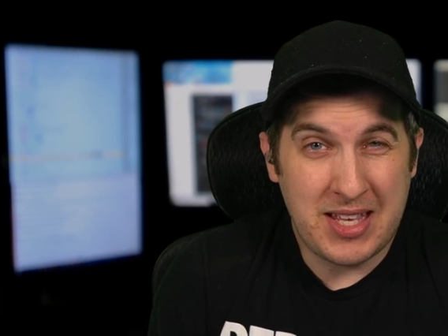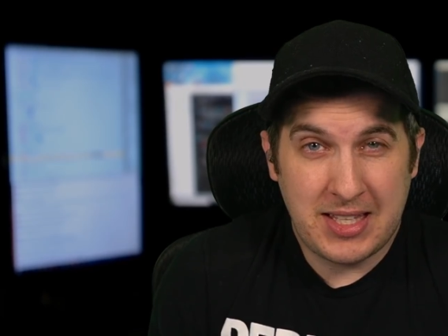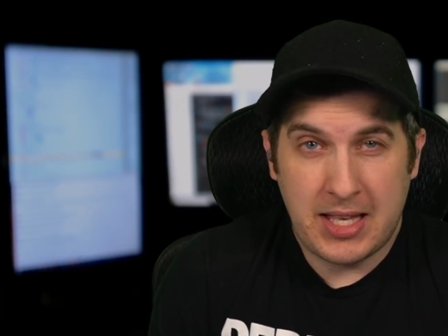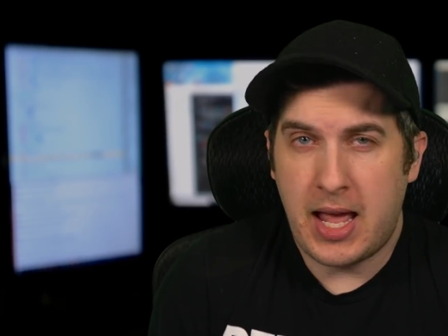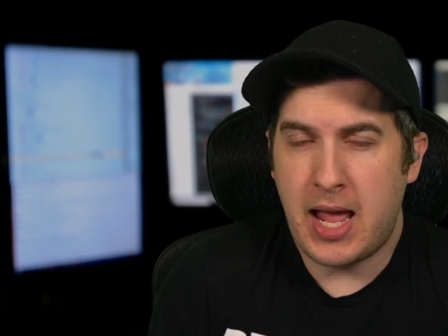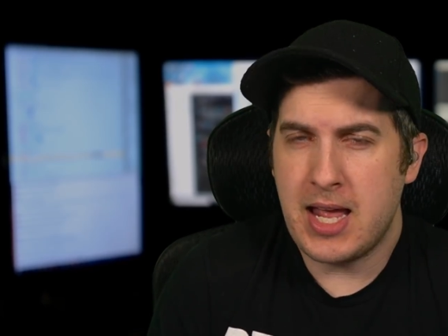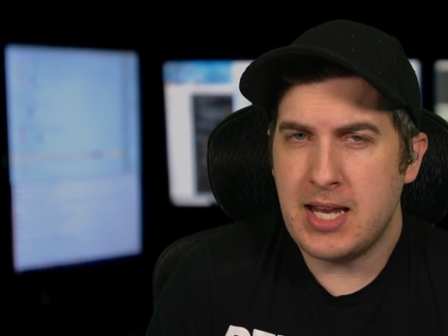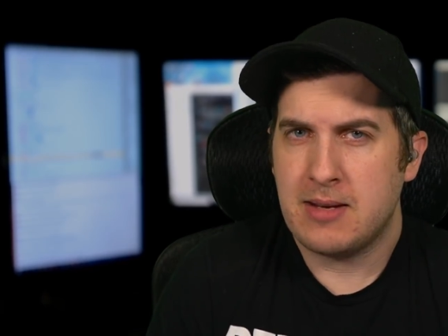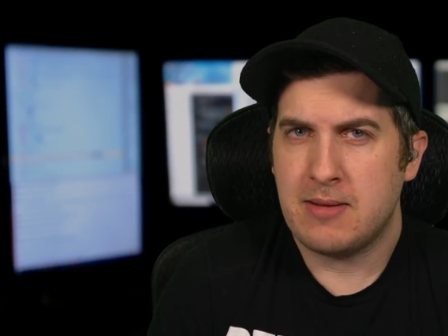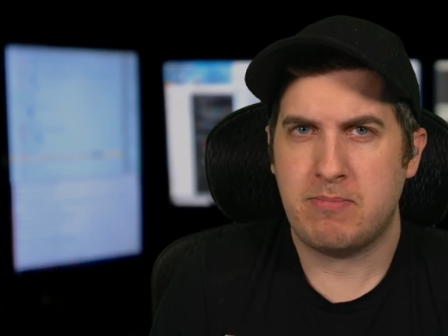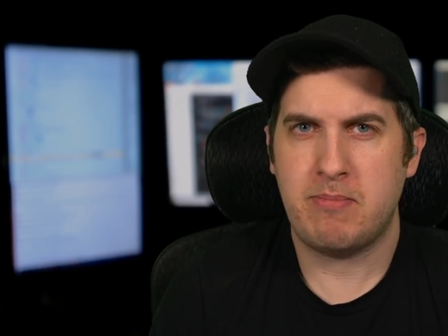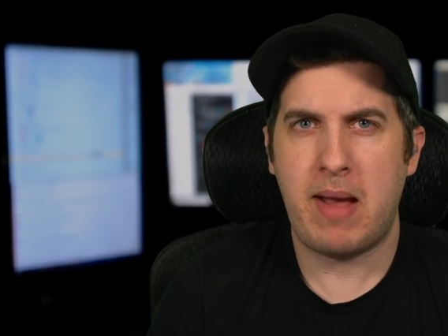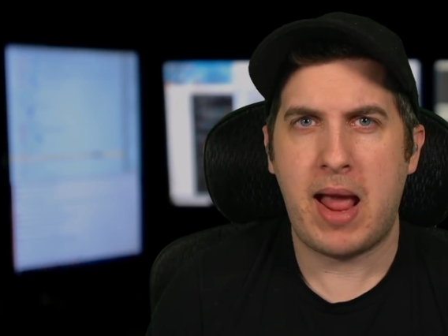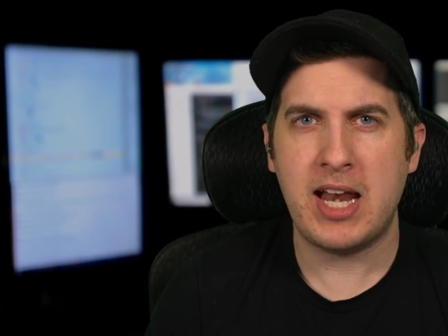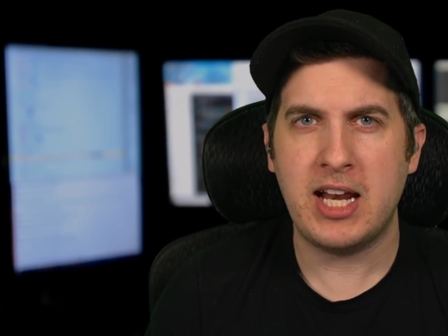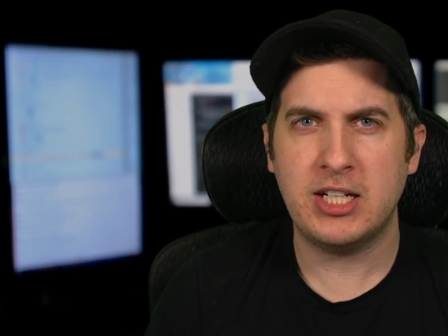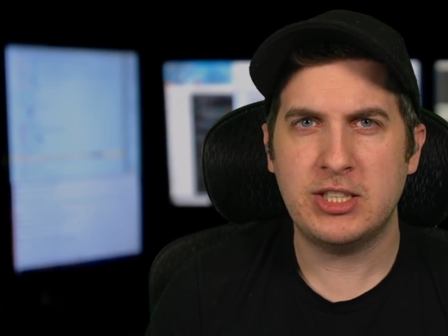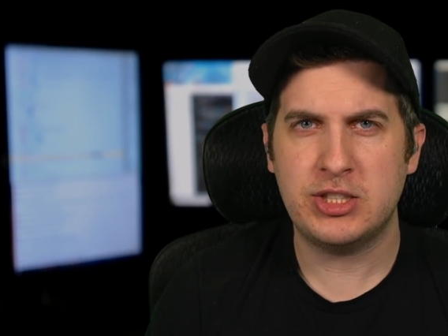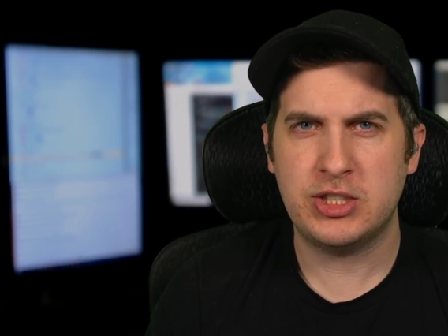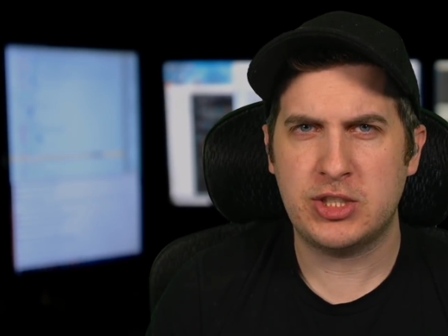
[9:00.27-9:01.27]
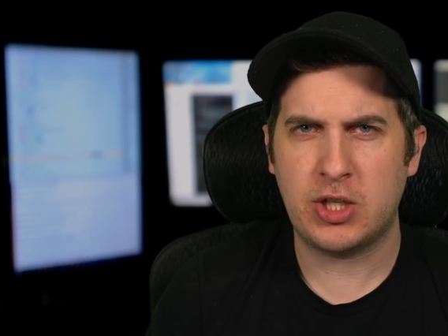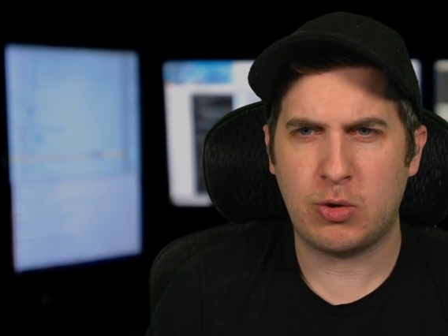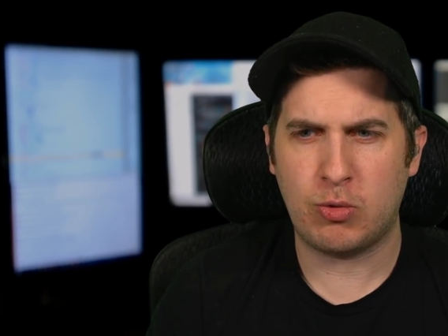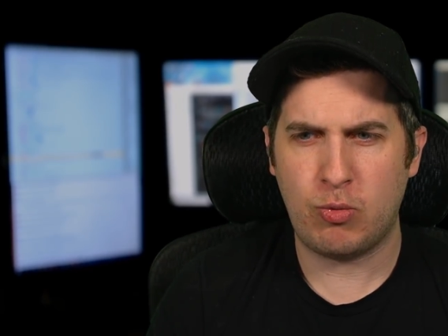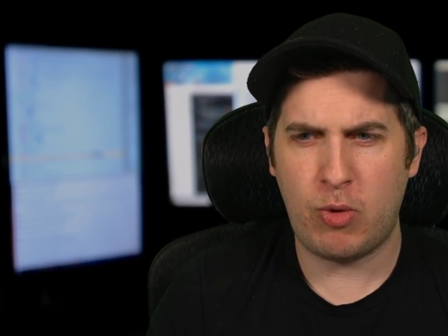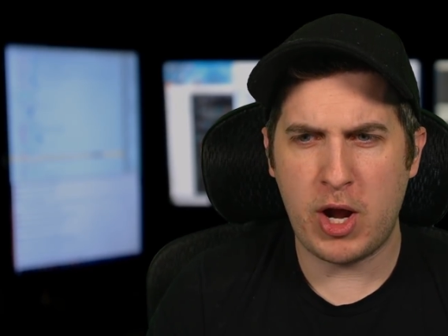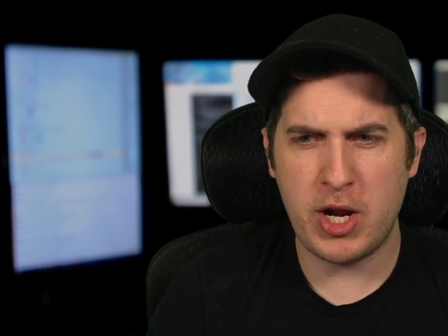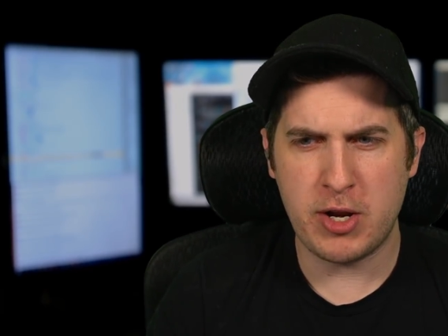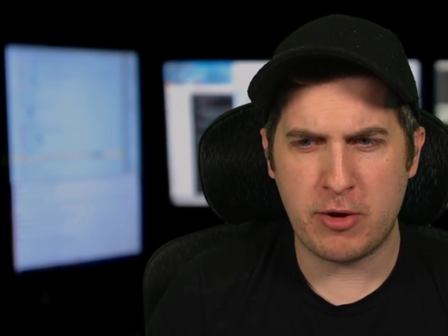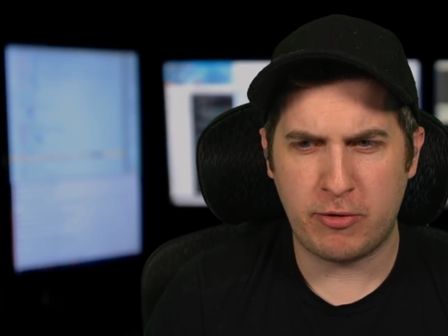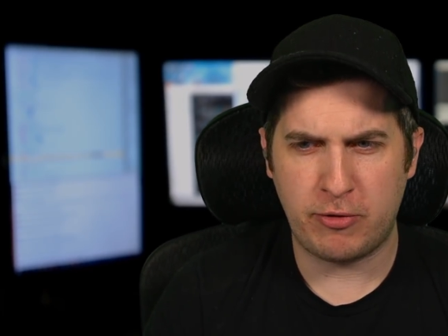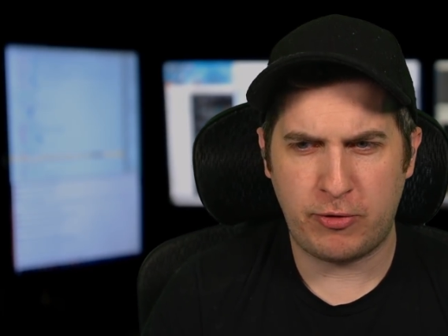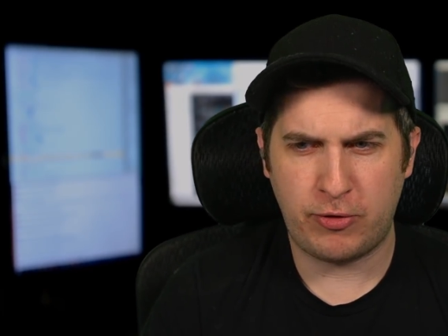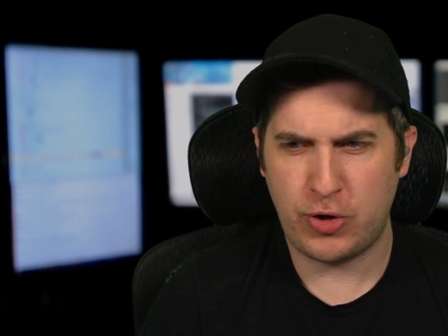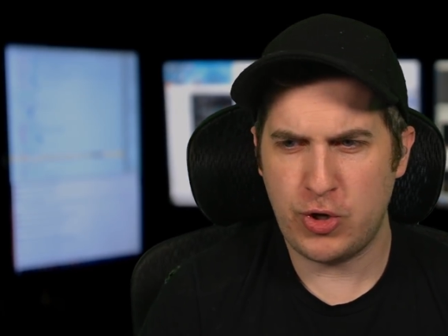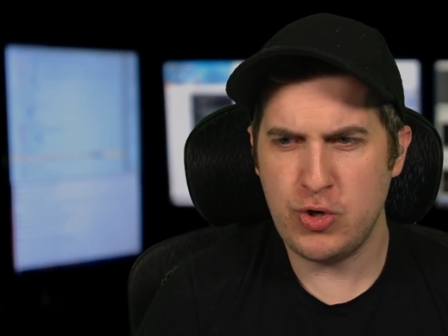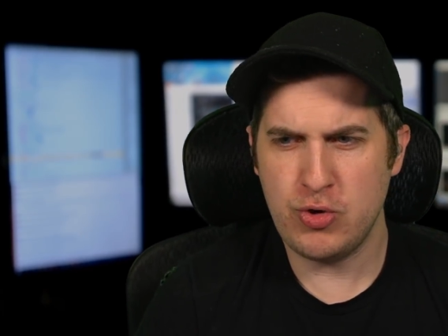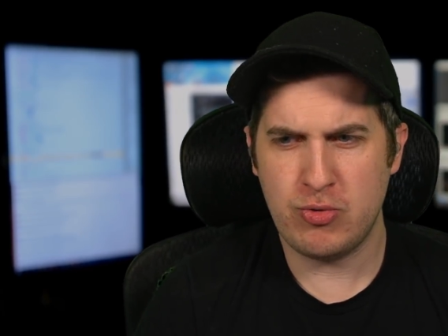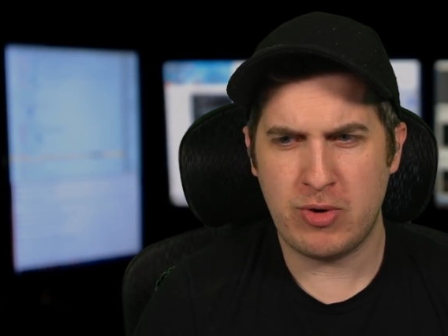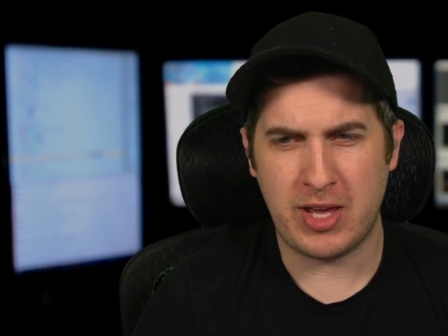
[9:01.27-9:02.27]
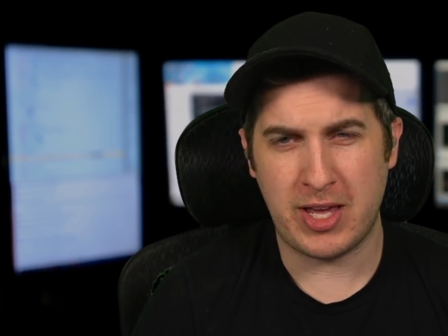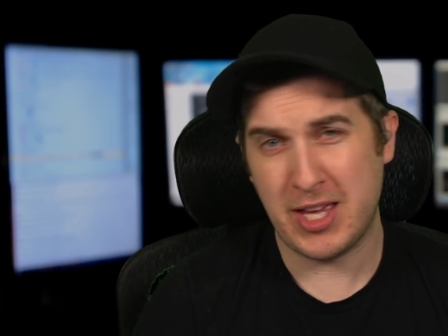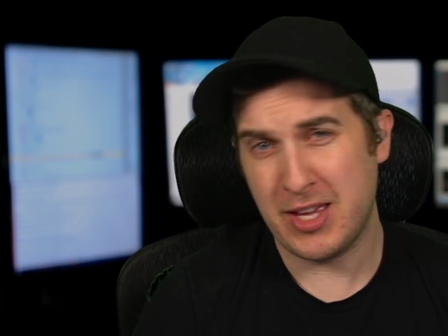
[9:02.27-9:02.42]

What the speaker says: they can't manage to write a few